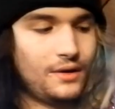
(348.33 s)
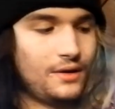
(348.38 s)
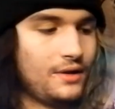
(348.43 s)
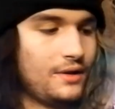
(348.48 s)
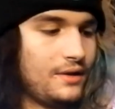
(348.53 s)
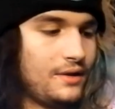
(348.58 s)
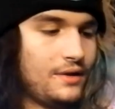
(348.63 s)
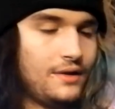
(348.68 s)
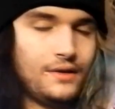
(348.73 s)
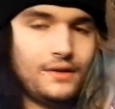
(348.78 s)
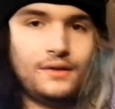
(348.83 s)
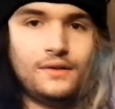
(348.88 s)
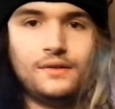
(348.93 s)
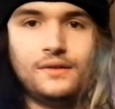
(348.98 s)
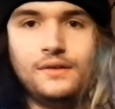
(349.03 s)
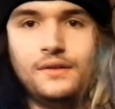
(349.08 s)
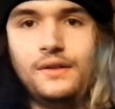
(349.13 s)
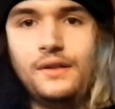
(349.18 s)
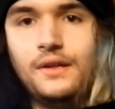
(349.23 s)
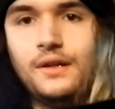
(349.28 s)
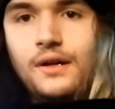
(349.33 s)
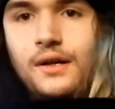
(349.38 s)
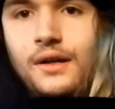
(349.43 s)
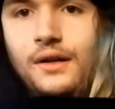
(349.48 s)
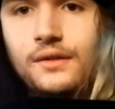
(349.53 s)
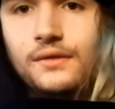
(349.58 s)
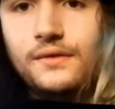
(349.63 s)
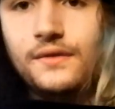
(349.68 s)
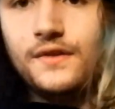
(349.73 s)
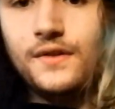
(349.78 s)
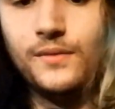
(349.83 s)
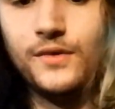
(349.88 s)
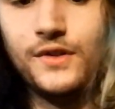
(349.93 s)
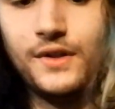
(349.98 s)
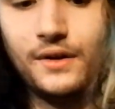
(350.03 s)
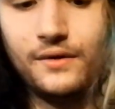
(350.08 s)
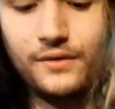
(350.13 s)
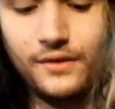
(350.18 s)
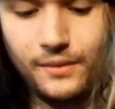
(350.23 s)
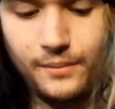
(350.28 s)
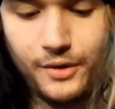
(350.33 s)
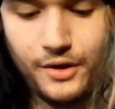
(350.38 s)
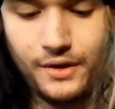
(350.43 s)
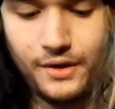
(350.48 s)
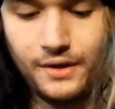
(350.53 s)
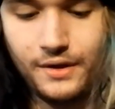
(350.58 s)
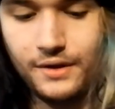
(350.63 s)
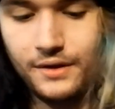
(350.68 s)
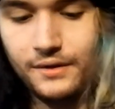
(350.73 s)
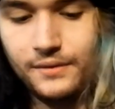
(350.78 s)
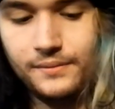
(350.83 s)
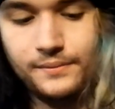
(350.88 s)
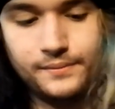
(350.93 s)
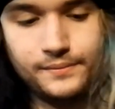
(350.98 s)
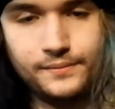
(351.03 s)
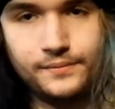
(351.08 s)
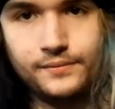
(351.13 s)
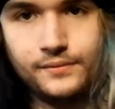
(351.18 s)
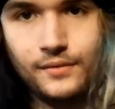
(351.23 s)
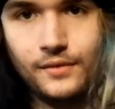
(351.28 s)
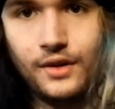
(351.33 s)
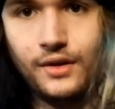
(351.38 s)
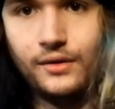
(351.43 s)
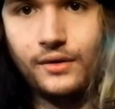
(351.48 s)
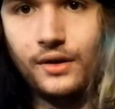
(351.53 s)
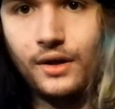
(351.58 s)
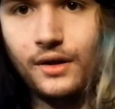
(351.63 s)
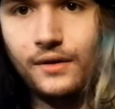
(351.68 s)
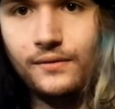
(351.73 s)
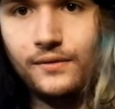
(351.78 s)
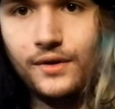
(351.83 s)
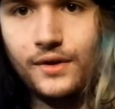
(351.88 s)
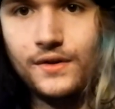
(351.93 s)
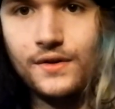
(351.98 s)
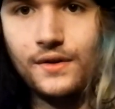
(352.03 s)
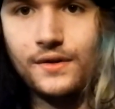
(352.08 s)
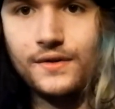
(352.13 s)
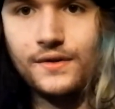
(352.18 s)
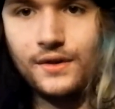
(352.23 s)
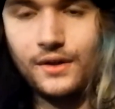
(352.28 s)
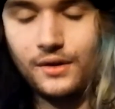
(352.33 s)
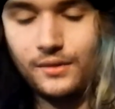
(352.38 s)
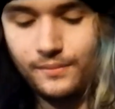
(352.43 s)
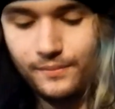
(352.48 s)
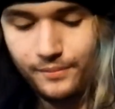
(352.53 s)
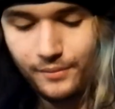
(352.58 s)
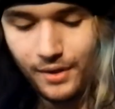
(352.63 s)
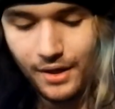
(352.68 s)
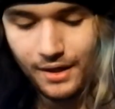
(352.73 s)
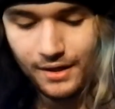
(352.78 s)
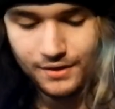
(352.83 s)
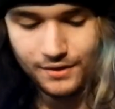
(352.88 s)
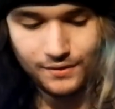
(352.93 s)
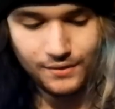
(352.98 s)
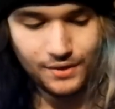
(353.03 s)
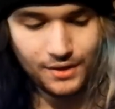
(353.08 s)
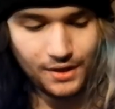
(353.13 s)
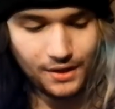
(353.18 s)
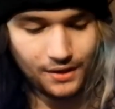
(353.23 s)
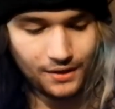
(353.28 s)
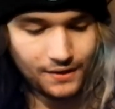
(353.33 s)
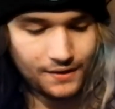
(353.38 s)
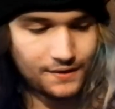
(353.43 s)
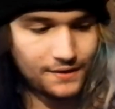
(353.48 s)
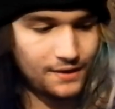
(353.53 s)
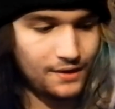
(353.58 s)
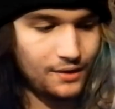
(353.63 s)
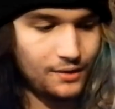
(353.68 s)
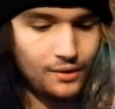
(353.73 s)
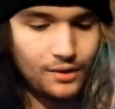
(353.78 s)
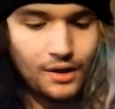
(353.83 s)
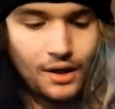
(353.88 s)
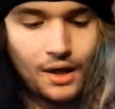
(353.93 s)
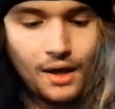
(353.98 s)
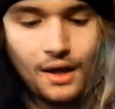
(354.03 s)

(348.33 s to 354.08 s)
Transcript: They got some stuff up here, a little Converse All-Star patch, which I think is cute.